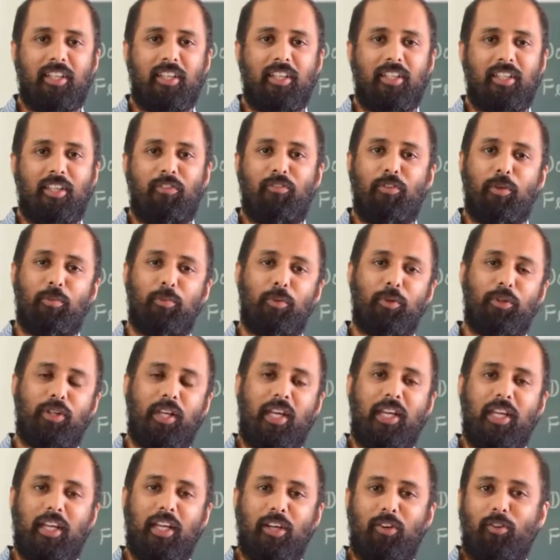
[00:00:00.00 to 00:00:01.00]
If you put
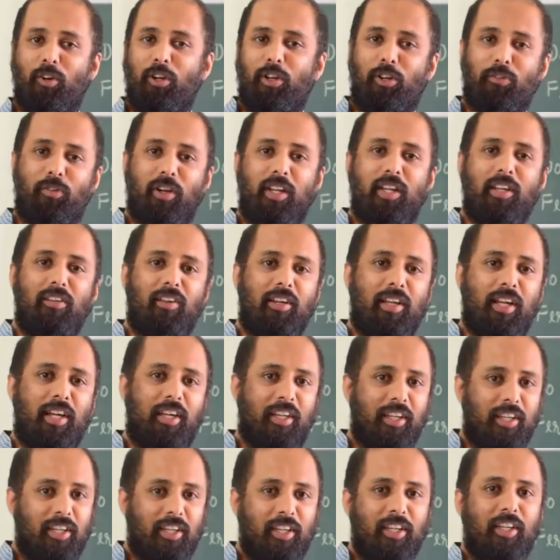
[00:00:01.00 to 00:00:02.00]
n equal to 1, you will
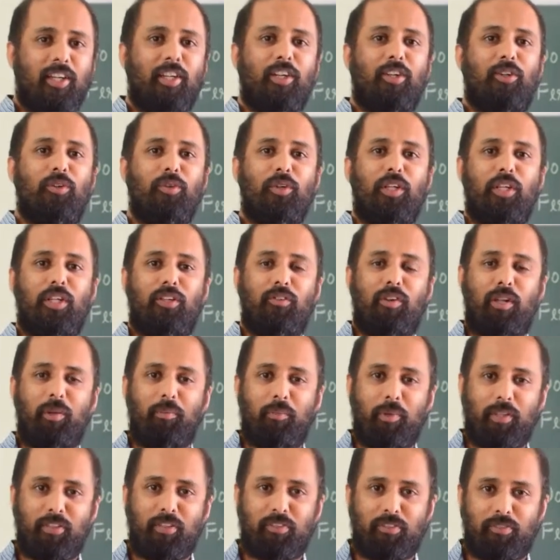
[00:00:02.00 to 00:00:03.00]
get 2 into
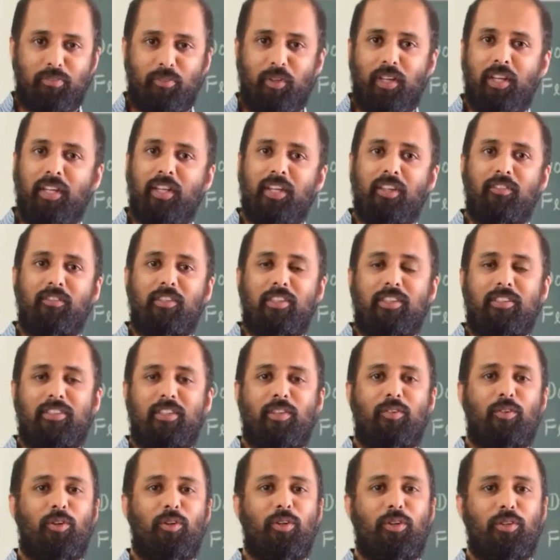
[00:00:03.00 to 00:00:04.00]
1 plus 1, which is
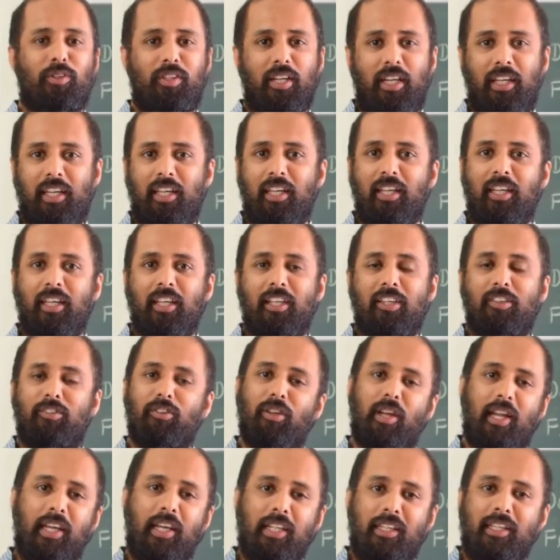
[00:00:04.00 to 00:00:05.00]
equal to 3.
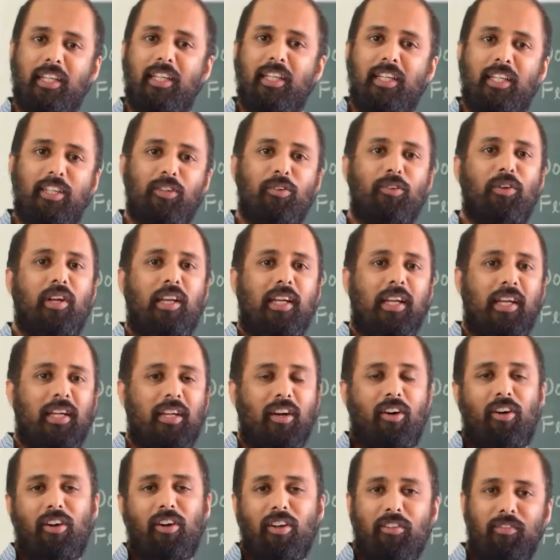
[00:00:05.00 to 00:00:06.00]
So like that, you will
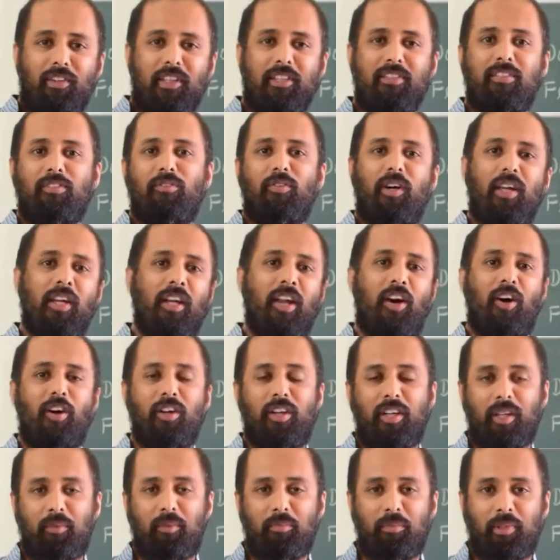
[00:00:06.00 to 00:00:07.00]
get always one
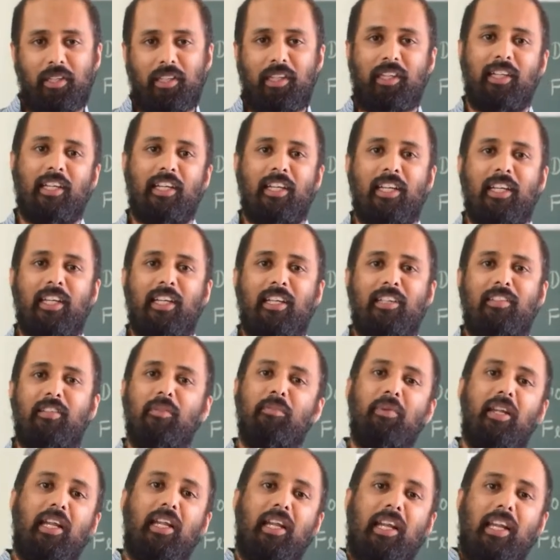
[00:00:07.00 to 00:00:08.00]
odd number.
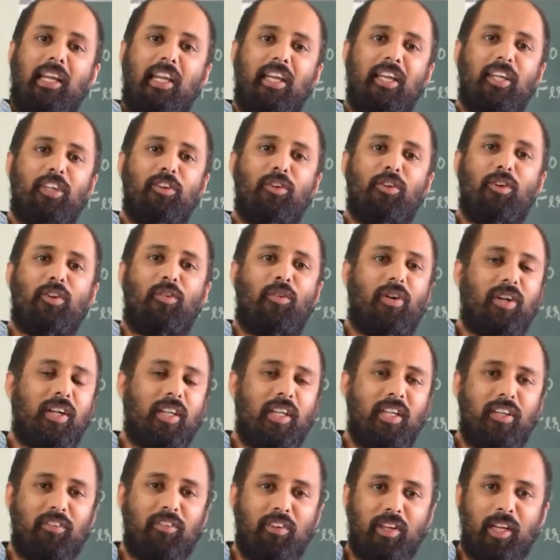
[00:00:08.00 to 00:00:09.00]
Similarly, you know what
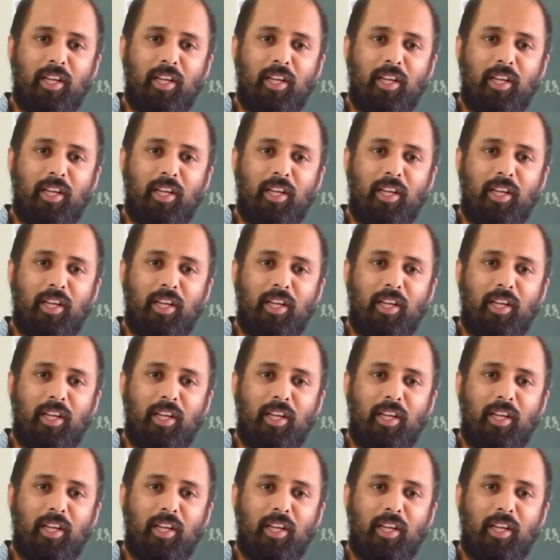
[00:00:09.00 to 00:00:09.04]
an even